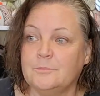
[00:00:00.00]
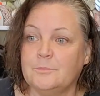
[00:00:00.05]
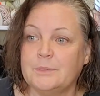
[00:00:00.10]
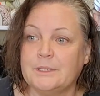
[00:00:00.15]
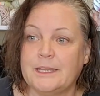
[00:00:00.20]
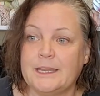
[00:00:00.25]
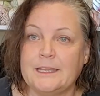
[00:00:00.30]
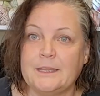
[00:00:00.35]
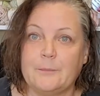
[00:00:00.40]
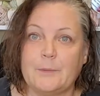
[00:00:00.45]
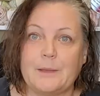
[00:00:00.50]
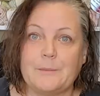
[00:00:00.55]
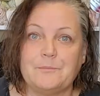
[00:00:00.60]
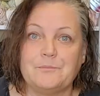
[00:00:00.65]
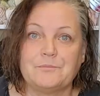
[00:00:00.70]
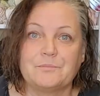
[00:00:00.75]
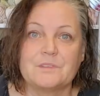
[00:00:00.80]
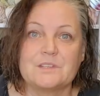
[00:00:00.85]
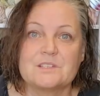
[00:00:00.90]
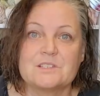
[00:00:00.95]
But anyway,
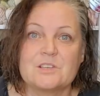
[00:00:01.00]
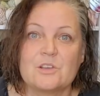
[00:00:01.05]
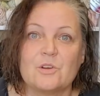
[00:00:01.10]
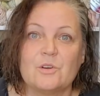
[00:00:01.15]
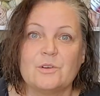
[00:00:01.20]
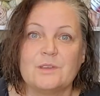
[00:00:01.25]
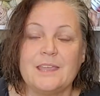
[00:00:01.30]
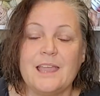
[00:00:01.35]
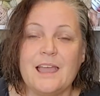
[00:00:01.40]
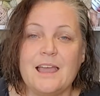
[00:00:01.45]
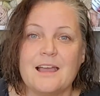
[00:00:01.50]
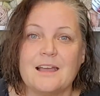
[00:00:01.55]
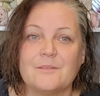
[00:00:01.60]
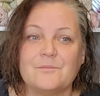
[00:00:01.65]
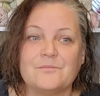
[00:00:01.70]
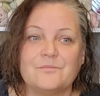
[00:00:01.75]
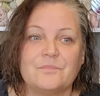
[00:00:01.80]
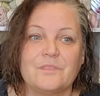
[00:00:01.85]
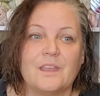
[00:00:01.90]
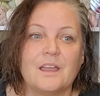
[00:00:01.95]
so yeah.
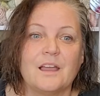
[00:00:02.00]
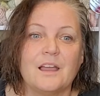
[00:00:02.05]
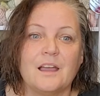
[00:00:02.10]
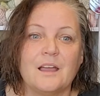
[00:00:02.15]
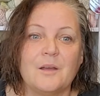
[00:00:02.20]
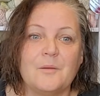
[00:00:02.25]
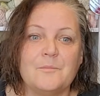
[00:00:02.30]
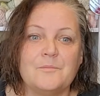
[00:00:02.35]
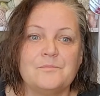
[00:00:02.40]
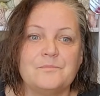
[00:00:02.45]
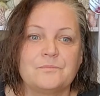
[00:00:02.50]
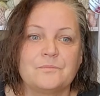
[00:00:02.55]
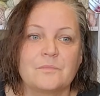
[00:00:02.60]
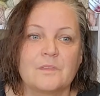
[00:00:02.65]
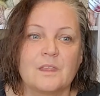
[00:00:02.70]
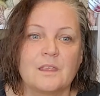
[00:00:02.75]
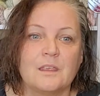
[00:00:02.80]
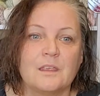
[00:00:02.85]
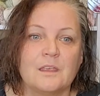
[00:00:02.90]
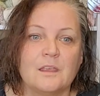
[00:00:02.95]

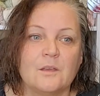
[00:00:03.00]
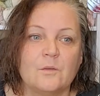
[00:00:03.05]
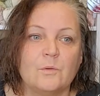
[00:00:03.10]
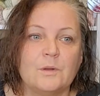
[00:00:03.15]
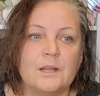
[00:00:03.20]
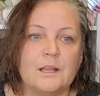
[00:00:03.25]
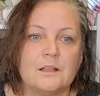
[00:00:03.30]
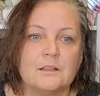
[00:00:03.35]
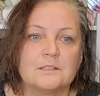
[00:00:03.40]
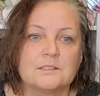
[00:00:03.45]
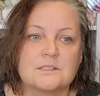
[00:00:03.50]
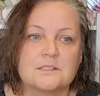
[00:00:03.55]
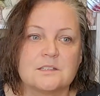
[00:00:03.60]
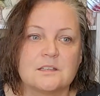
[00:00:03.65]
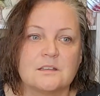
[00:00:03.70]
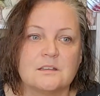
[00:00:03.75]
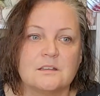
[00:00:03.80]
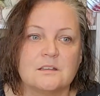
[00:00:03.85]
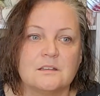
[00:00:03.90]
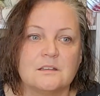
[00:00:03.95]
What else?
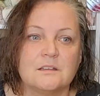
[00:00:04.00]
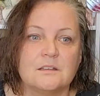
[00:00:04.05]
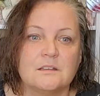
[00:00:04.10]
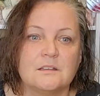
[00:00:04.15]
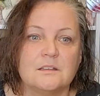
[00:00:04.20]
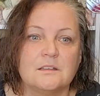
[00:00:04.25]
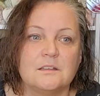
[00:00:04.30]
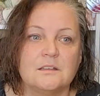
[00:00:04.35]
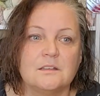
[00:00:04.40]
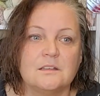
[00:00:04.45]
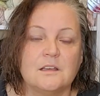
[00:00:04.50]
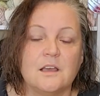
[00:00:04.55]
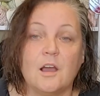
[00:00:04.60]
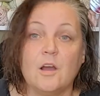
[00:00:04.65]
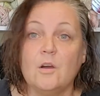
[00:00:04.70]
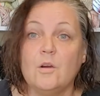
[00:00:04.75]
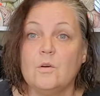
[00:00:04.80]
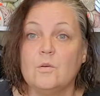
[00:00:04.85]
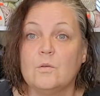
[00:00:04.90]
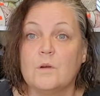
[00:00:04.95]

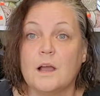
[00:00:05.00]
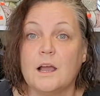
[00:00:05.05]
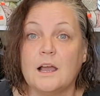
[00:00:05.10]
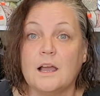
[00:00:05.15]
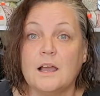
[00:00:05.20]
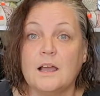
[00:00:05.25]
Oh,